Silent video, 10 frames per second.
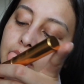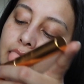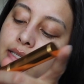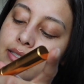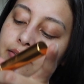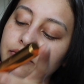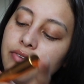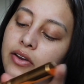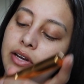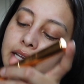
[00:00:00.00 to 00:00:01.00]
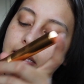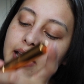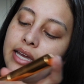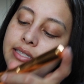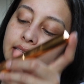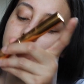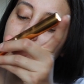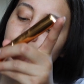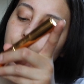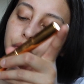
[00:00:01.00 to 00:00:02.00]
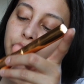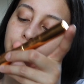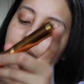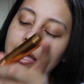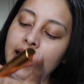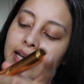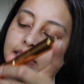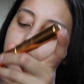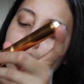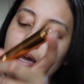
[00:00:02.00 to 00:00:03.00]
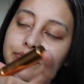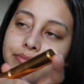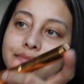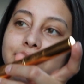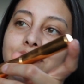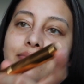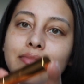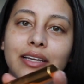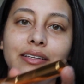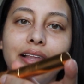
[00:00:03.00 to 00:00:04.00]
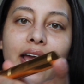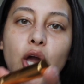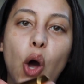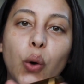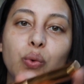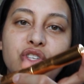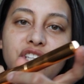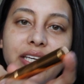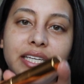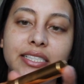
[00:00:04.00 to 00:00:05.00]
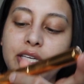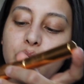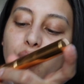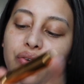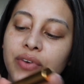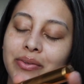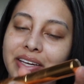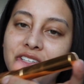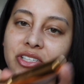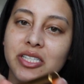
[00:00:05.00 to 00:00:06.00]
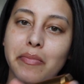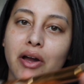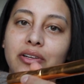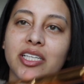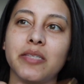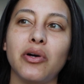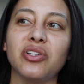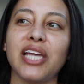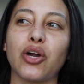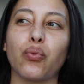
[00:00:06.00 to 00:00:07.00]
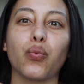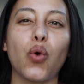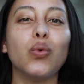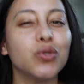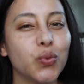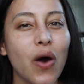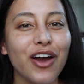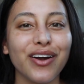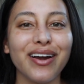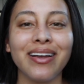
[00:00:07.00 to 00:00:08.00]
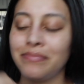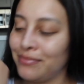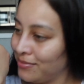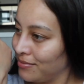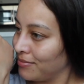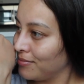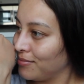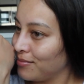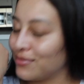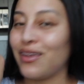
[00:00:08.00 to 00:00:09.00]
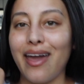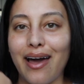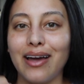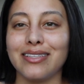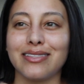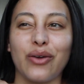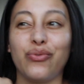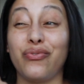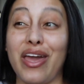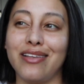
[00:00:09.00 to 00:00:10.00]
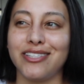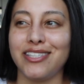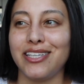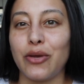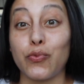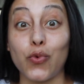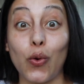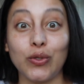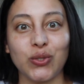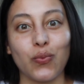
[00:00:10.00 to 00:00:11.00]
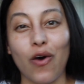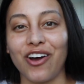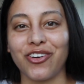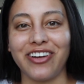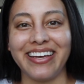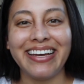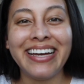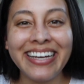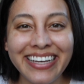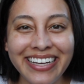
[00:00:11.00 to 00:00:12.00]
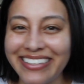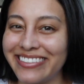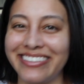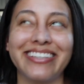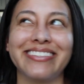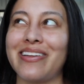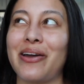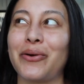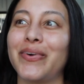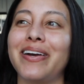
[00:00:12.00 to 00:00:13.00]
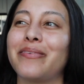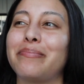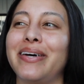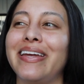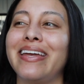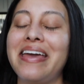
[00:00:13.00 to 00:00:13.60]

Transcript: it's very nice and natural, and it has that like OG DIOR foundation smell. It smells like rose water. Yeah, it's like fancy and rose watery. It's not a word, but